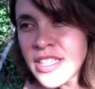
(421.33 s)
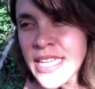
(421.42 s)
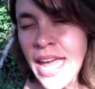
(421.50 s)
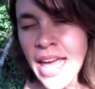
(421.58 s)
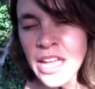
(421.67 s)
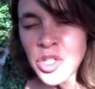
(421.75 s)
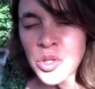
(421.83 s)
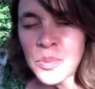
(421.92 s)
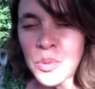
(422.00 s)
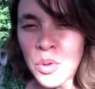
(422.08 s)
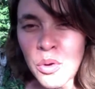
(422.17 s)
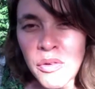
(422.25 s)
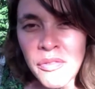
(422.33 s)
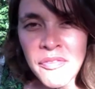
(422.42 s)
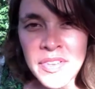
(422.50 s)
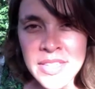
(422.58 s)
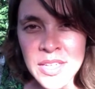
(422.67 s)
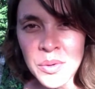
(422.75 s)
tangible or
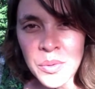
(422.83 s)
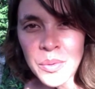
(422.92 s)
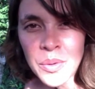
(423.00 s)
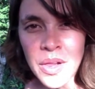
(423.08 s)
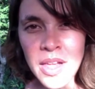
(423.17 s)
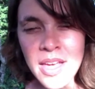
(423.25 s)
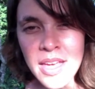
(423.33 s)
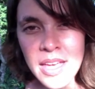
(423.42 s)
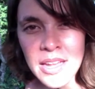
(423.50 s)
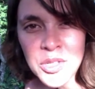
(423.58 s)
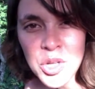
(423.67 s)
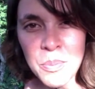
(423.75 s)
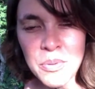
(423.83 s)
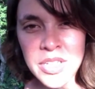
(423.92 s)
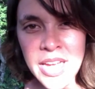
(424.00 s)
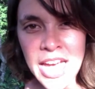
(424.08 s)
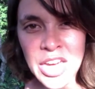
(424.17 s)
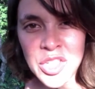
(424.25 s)
physical
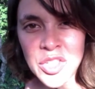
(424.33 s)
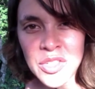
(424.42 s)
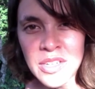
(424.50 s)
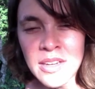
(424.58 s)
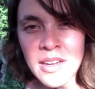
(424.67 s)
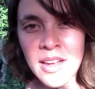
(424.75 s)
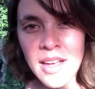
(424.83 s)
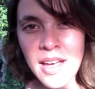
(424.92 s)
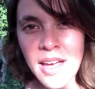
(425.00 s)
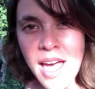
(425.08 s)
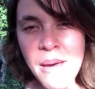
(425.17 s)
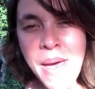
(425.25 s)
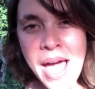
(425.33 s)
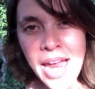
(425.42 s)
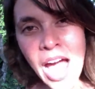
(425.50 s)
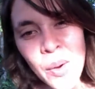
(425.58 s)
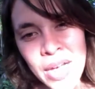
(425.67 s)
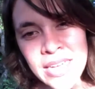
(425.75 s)
interpretation about
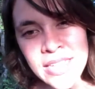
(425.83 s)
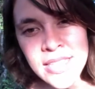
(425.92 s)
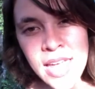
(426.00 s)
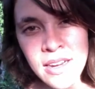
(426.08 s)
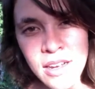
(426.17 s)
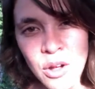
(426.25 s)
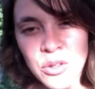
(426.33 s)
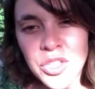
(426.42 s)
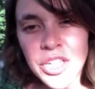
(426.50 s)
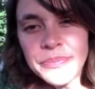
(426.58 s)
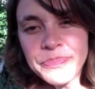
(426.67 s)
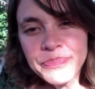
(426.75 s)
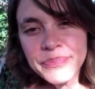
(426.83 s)
how I understand a culture.